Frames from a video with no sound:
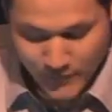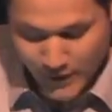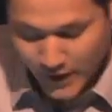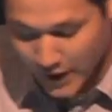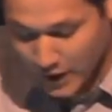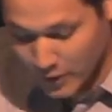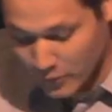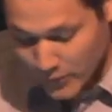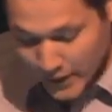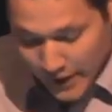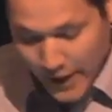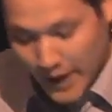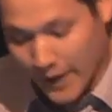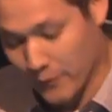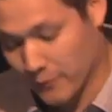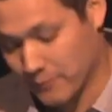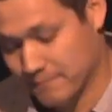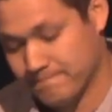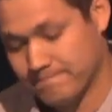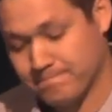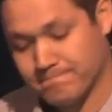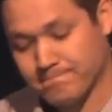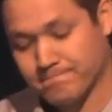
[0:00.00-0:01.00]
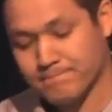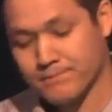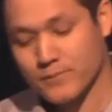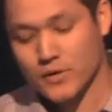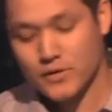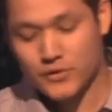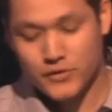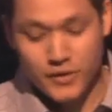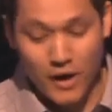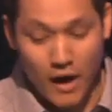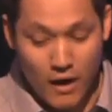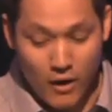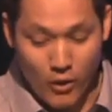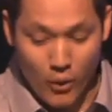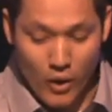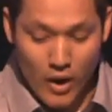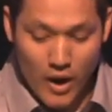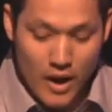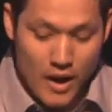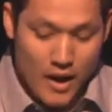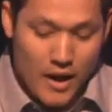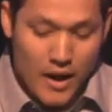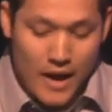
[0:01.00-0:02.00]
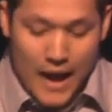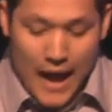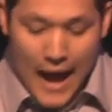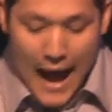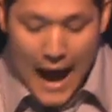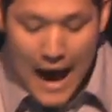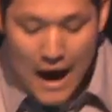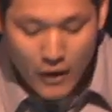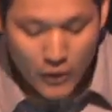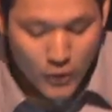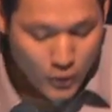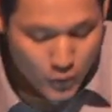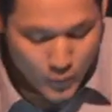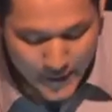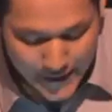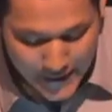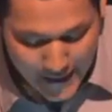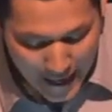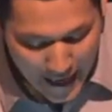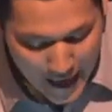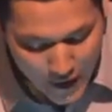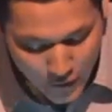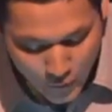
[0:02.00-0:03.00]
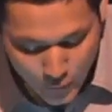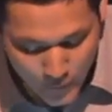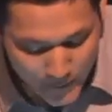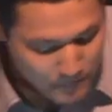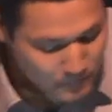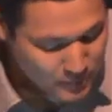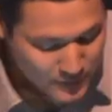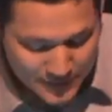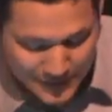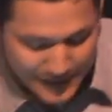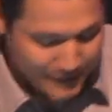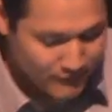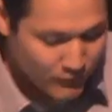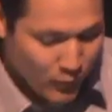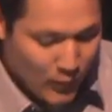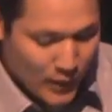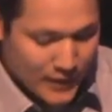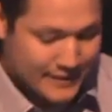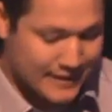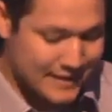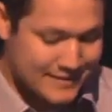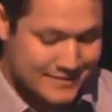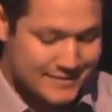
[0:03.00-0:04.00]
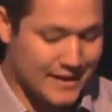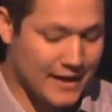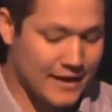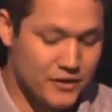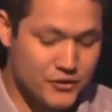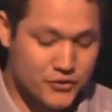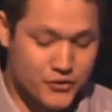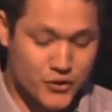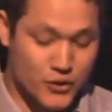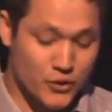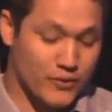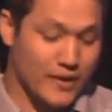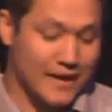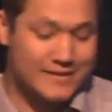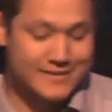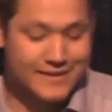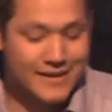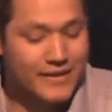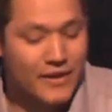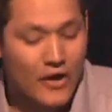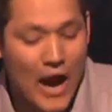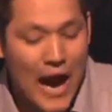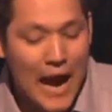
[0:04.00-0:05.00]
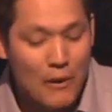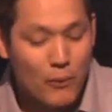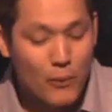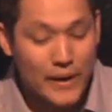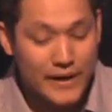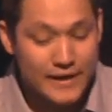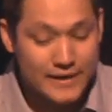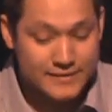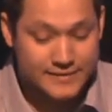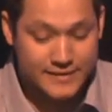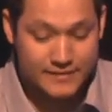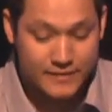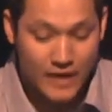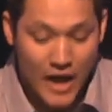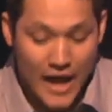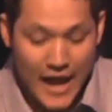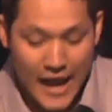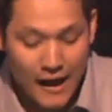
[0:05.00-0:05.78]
Here we go. So, how do we how do we believe what they said is true? They said they're eyewitnesses.